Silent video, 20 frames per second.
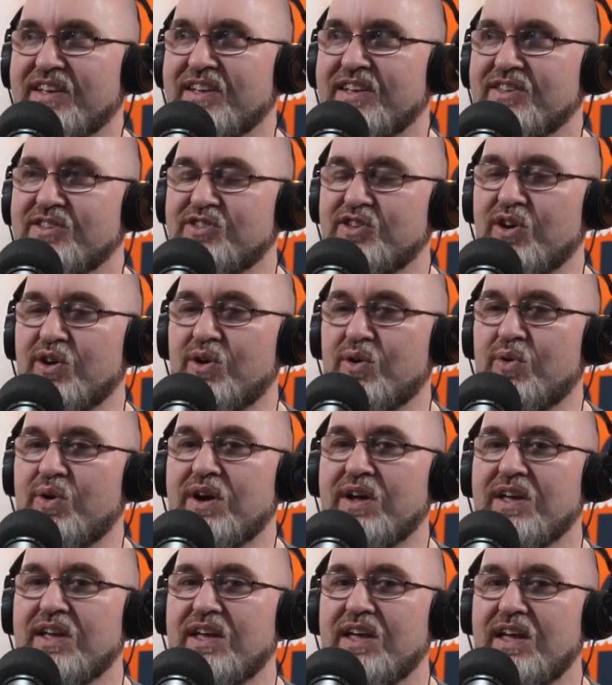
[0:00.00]
So
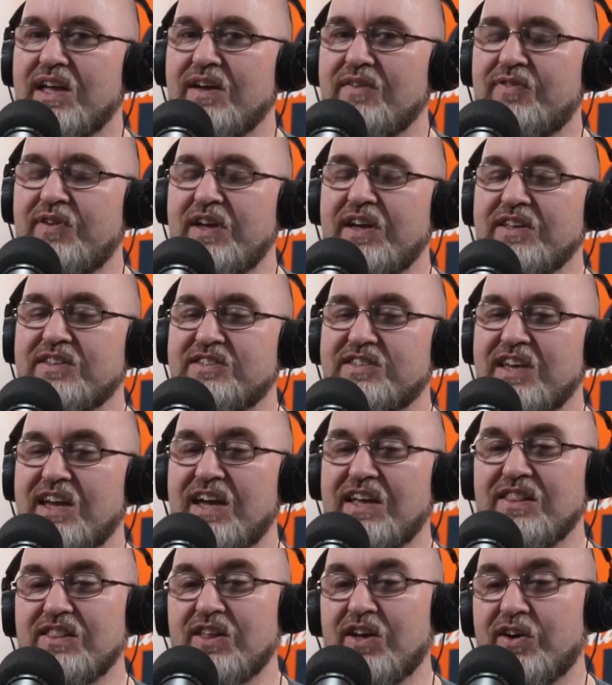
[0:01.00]
if he could say,
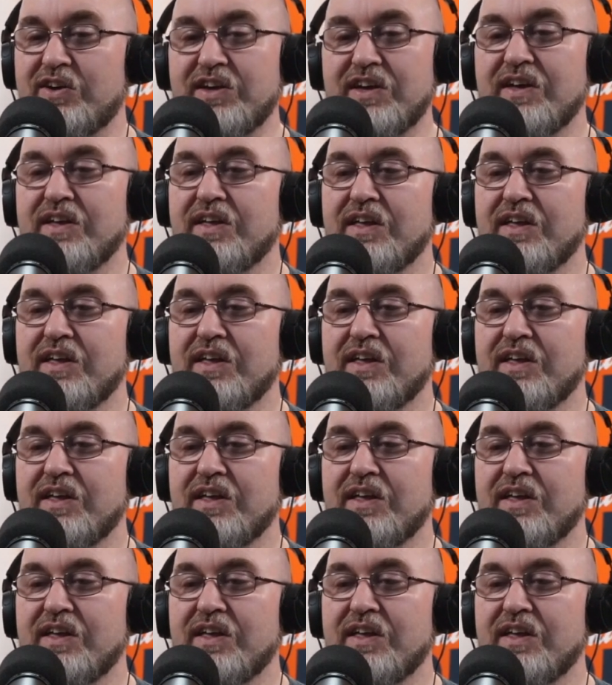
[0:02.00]
"Look,